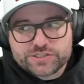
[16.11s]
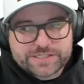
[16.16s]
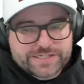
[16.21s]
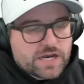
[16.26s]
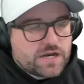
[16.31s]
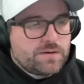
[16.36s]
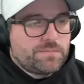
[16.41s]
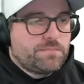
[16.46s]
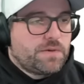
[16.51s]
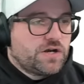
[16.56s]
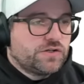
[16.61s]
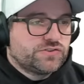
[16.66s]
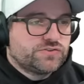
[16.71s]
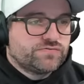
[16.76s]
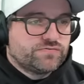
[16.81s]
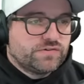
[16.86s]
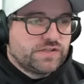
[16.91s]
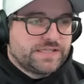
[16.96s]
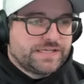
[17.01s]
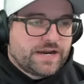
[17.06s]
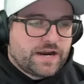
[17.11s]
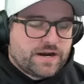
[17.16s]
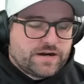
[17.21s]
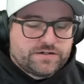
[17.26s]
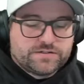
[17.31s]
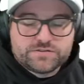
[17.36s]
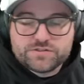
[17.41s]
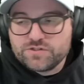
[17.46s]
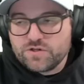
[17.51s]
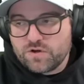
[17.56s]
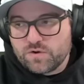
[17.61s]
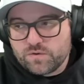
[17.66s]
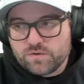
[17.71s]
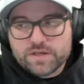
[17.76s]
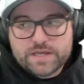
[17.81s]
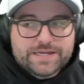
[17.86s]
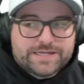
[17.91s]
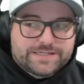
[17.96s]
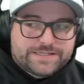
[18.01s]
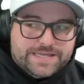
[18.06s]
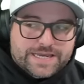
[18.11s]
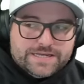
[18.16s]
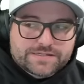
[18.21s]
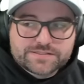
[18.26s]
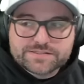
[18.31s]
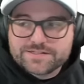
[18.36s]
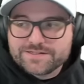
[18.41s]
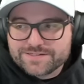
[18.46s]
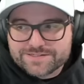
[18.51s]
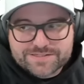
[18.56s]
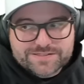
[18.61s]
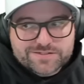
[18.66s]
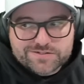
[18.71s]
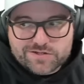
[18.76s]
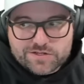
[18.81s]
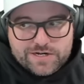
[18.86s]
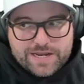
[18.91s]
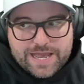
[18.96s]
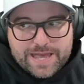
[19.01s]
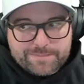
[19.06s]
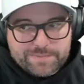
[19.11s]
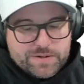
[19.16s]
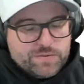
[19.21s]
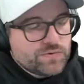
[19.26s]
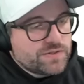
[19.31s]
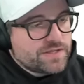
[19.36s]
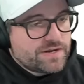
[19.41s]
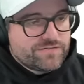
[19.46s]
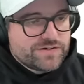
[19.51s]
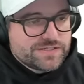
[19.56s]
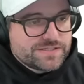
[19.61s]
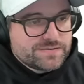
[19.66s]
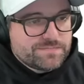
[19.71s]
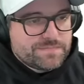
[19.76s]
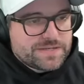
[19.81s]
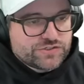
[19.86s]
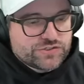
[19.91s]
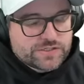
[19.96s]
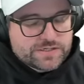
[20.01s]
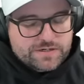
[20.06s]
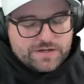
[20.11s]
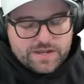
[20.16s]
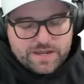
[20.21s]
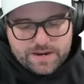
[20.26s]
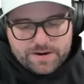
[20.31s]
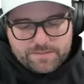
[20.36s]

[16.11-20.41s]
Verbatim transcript: It got botched really hard. So, yes, this isn't going to happen with every submission,